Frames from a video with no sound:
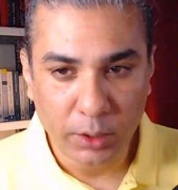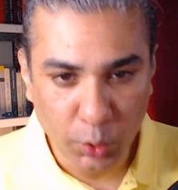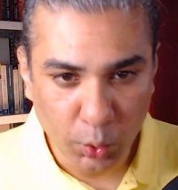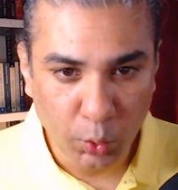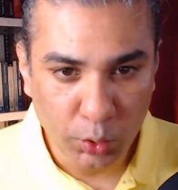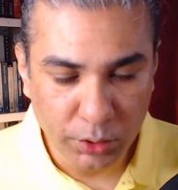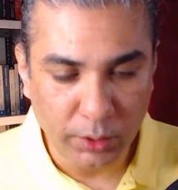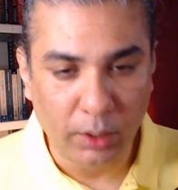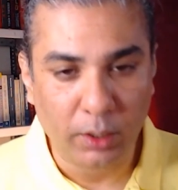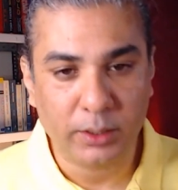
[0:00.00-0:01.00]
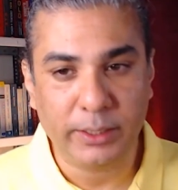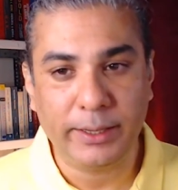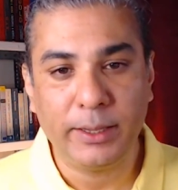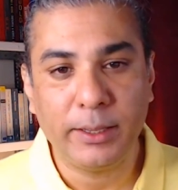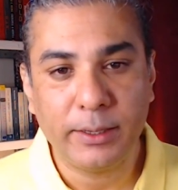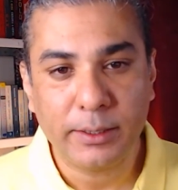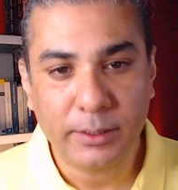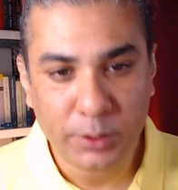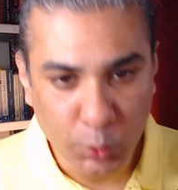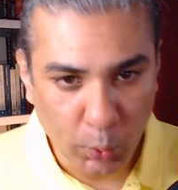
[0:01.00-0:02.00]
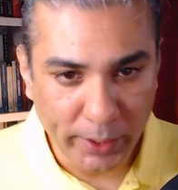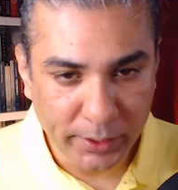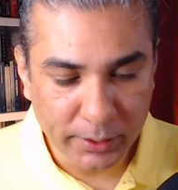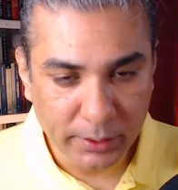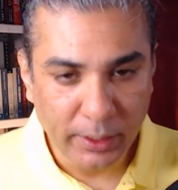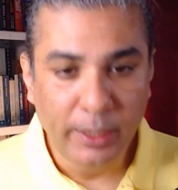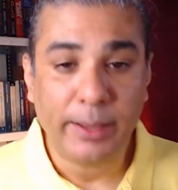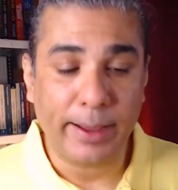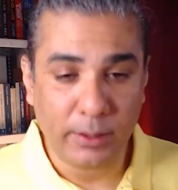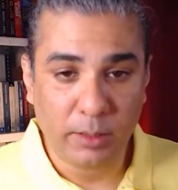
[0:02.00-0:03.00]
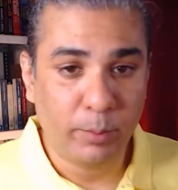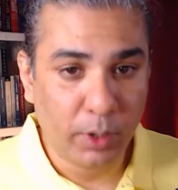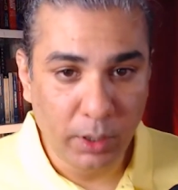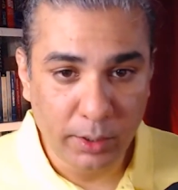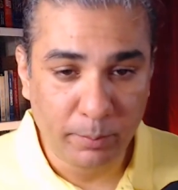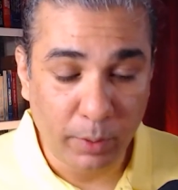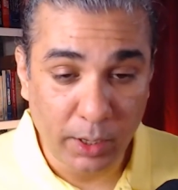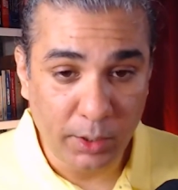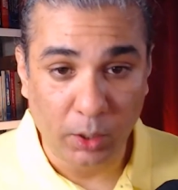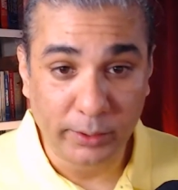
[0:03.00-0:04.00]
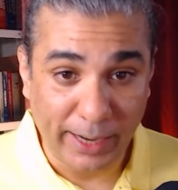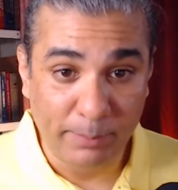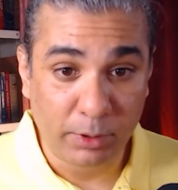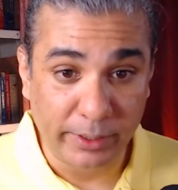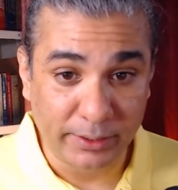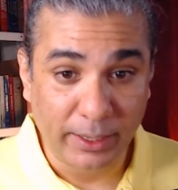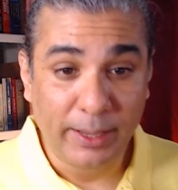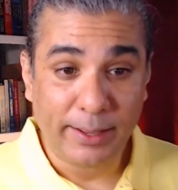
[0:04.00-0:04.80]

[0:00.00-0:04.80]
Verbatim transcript: gurus, all the students, and they burned, burned all the libraries.